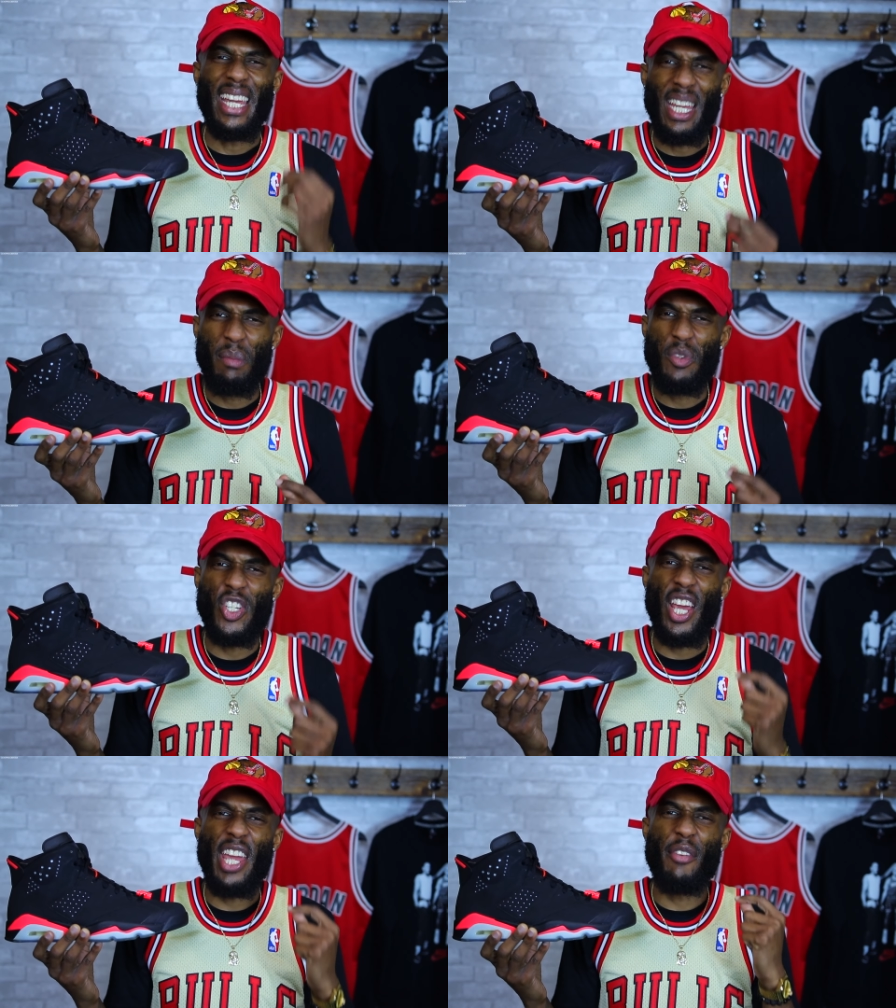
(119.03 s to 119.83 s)

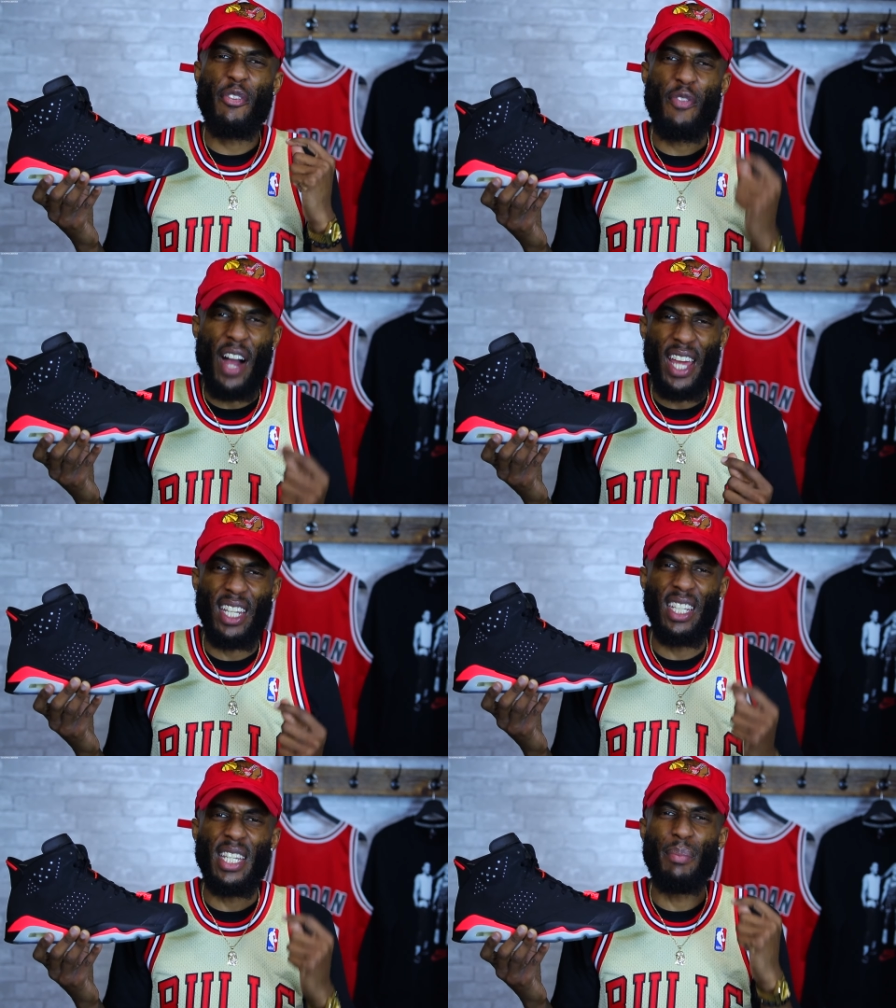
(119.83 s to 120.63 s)
MJ
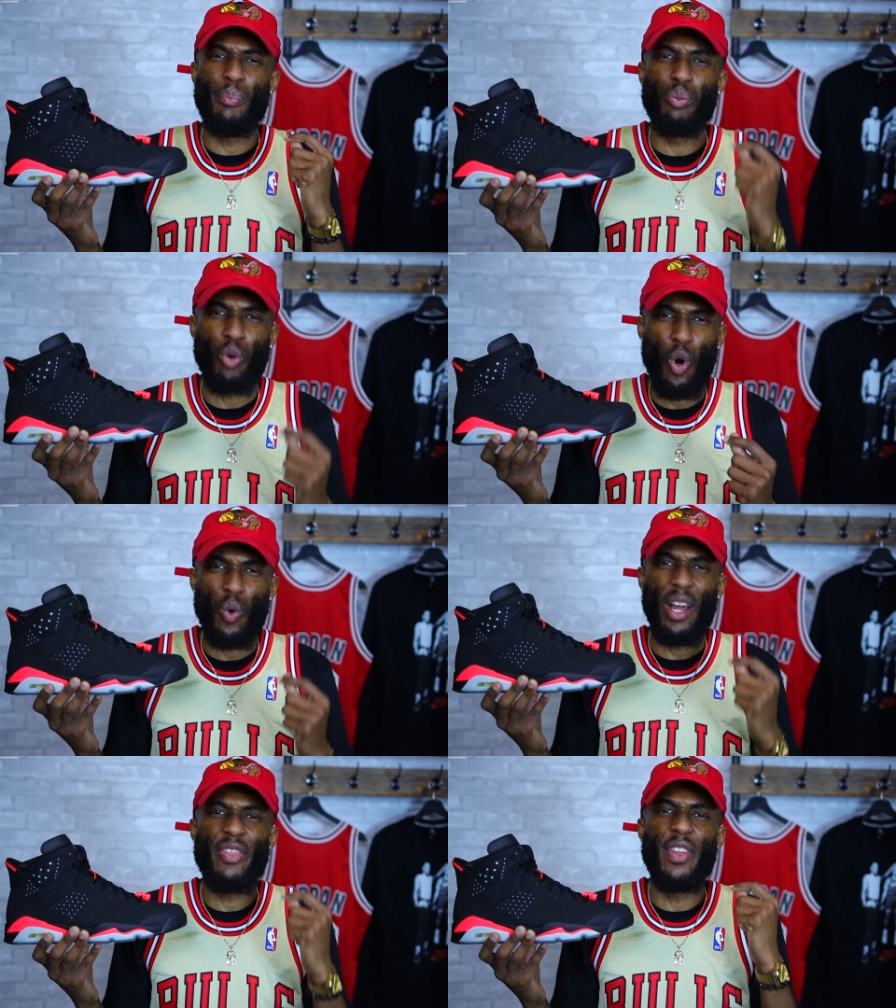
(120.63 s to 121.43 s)
finally
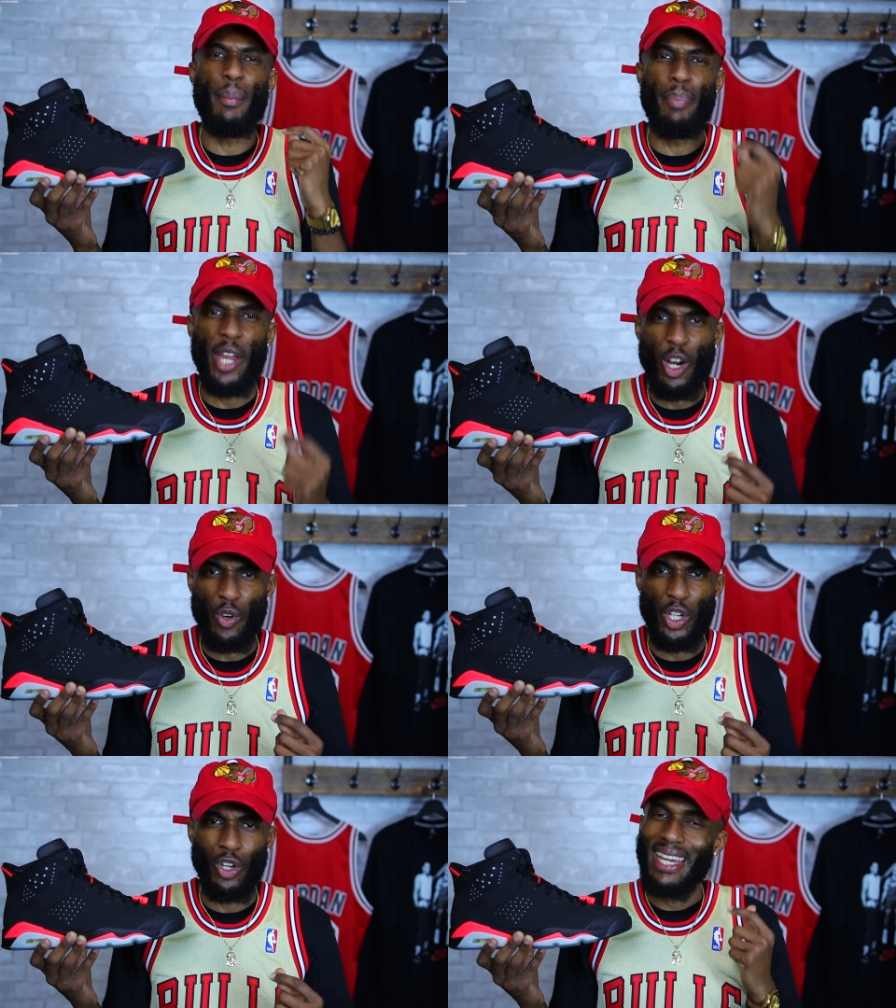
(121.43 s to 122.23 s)
broke the
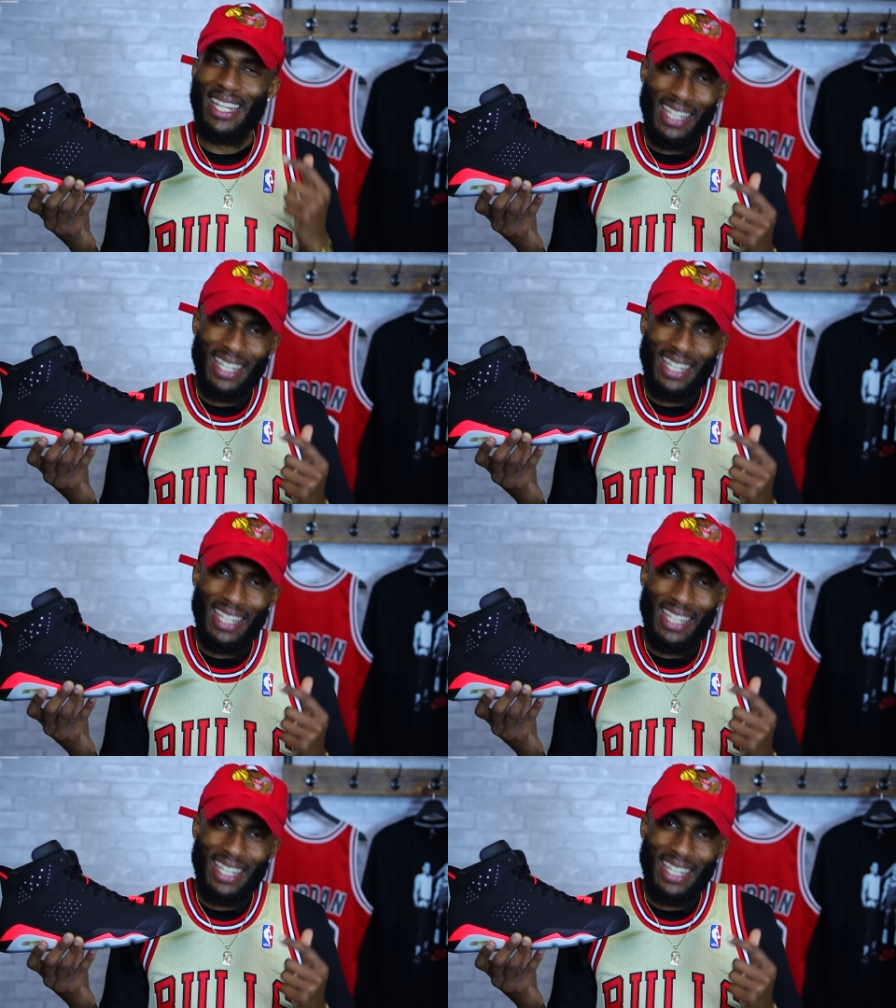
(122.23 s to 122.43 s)
barrier in